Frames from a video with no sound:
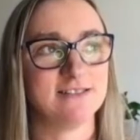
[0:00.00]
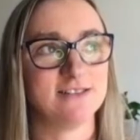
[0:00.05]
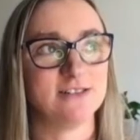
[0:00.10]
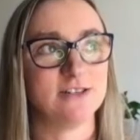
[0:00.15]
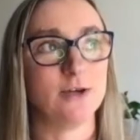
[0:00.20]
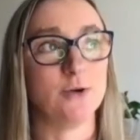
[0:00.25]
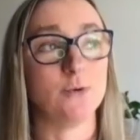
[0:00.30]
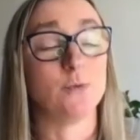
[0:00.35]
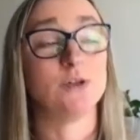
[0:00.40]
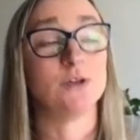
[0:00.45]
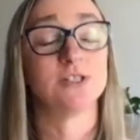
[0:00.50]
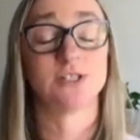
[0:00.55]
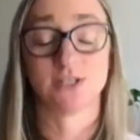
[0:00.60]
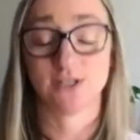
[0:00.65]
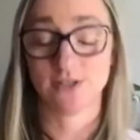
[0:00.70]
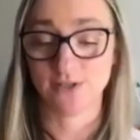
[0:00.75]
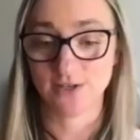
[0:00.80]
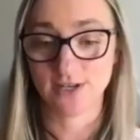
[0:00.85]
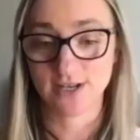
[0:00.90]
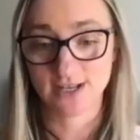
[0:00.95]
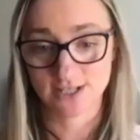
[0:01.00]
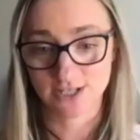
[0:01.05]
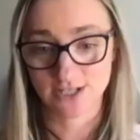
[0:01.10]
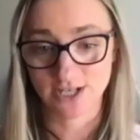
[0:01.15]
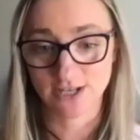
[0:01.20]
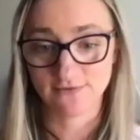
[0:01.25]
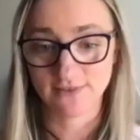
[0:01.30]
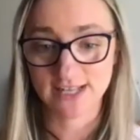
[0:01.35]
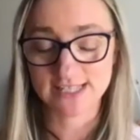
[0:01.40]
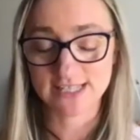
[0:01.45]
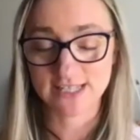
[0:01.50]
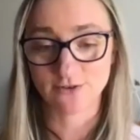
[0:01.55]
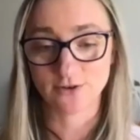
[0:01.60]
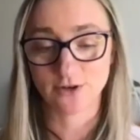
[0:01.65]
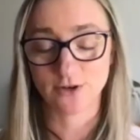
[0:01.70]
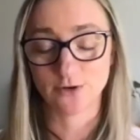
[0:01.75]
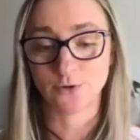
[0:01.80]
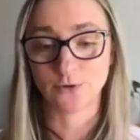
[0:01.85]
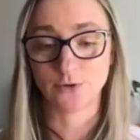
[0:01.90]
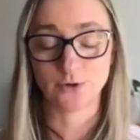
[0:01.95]
who want to achieve net
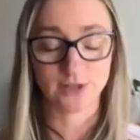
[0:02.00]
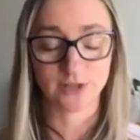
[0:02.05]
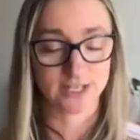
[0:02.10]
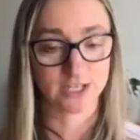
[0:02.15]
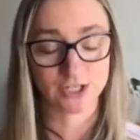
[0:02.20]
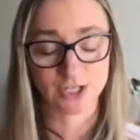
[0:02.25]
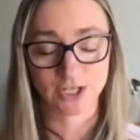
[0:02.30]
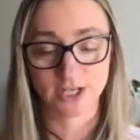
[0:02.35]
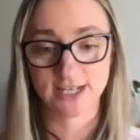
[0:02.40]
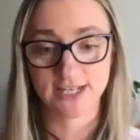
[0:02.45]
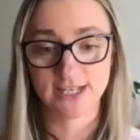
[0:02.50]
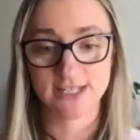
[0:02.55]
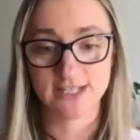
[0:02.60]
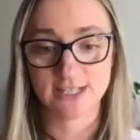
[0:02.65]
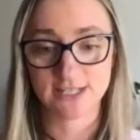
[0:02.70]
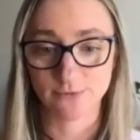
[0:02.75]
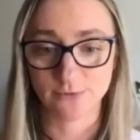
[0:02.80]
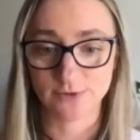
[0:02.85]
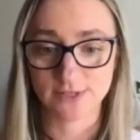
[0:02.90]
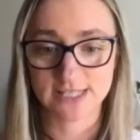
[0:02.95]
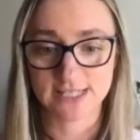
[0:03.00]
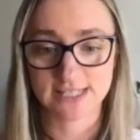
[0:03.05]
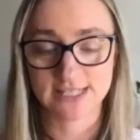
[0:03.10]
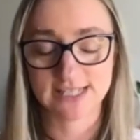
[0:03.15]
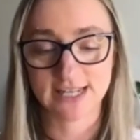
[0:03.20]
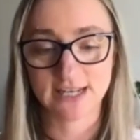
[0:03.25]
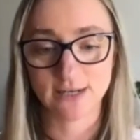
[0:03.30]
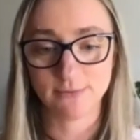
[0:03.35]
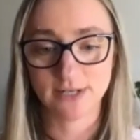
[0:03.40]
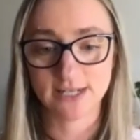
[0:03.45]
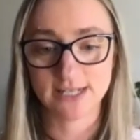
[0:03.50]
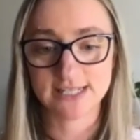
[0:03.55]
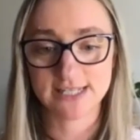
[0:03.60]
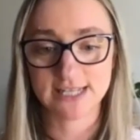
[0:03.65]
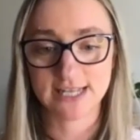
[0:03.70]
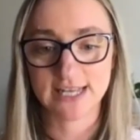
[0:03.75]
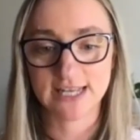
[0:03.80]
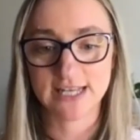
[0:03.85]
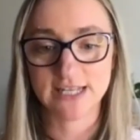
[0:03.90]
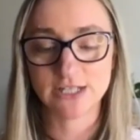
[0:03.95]
zero or on their journey towards
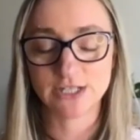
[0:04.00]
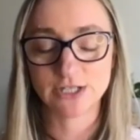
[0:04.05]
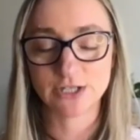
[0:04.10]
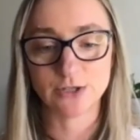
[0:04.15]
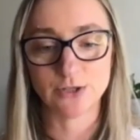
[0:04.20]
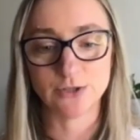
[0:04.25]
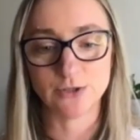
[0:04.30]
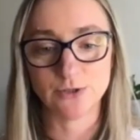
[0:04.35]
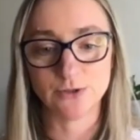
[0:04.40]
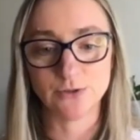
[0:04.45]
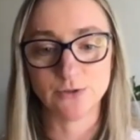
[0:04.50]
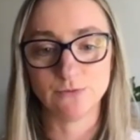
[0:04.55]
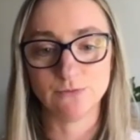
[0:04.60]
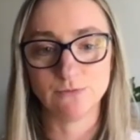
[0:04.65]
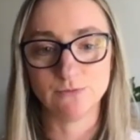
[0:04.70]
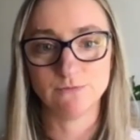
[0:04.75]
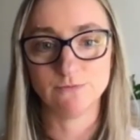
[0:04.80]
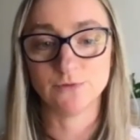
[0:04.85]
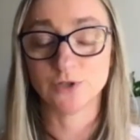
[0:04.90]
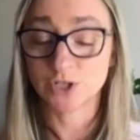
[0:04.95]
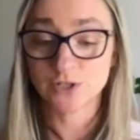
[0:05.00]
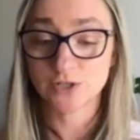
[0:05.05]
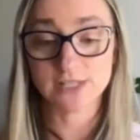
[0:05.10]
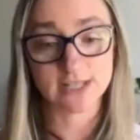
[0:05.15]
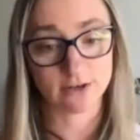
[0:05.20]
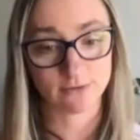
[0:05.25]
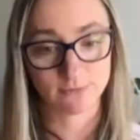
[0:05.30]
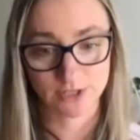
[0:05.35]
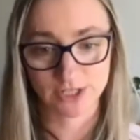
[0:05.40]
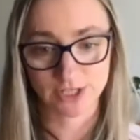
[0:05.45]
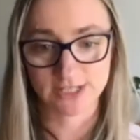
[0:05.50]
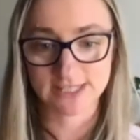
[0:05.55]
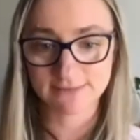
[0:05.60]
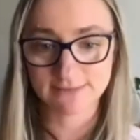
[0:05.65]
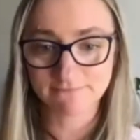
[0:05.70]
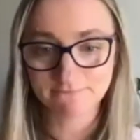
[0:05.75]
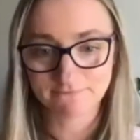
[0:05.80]
sustainability to reduce their emissions?